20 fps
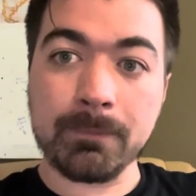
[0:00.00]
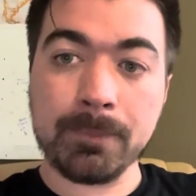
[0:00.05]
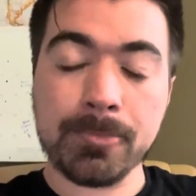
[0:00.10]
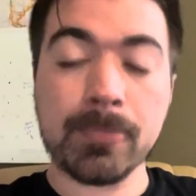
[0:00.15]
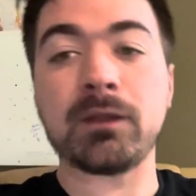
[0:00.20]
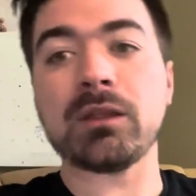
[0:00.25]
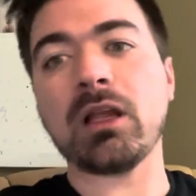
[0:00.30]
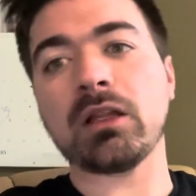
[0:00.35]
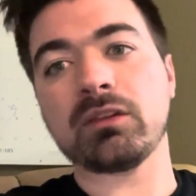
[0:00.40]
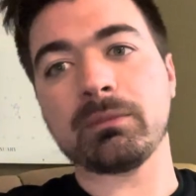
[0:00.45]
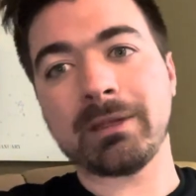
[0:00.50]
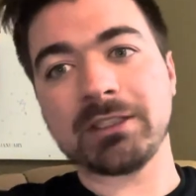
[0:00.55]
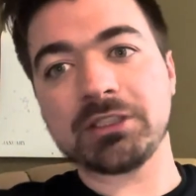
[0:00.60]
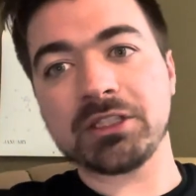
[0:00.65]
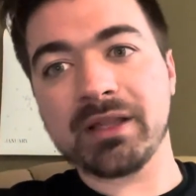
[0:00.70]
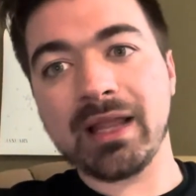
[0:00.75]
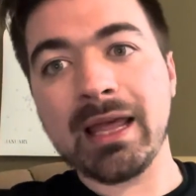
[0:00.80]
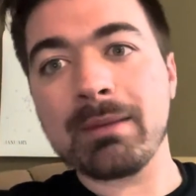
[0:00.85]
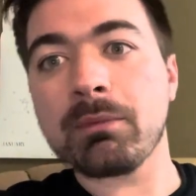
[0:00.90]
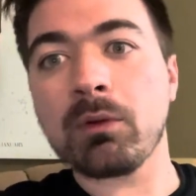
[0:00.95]
And not to
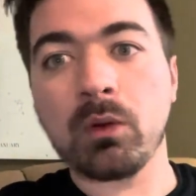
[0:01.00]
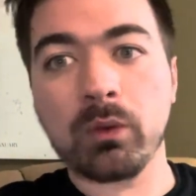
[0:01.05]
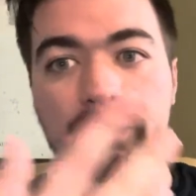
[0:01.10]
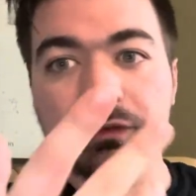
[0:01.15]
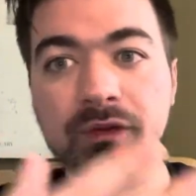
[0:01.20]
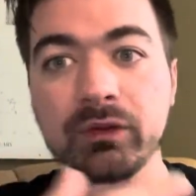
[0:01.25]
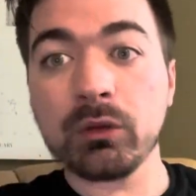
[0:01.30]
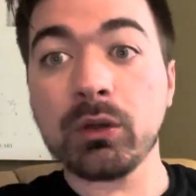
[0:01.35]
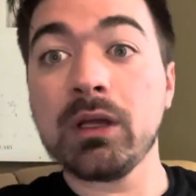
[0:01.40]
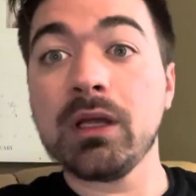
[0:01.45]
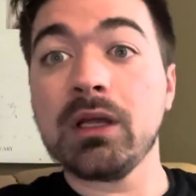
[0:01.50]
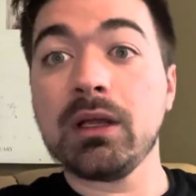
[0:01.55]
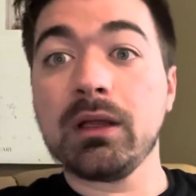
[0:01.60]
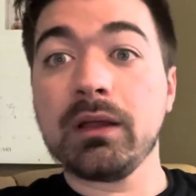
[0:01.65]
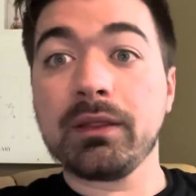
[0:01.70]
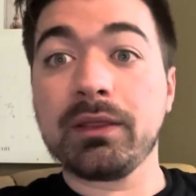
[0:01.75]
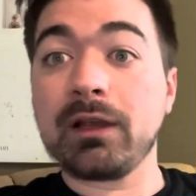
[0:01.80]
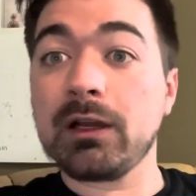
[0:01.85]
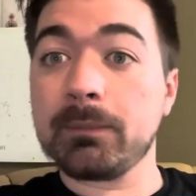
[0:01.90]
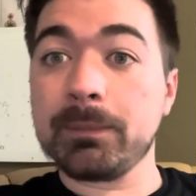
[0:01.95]
mention that, but also
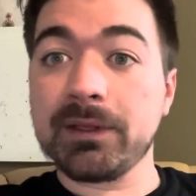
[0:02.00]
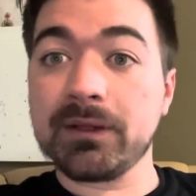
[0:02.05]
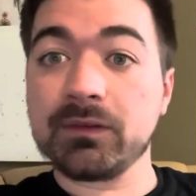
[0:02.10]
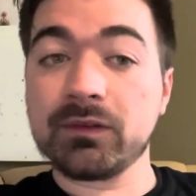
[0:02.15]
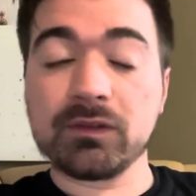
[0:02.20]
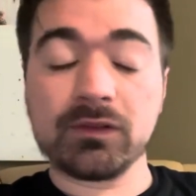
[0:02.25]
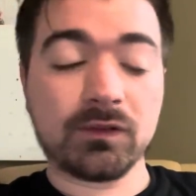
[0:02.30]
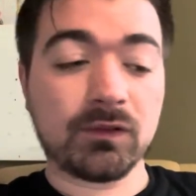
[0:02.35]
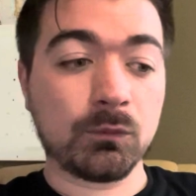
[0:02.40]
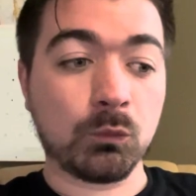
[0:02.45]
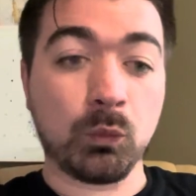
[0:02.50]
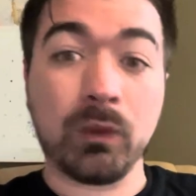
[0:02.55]
therapists'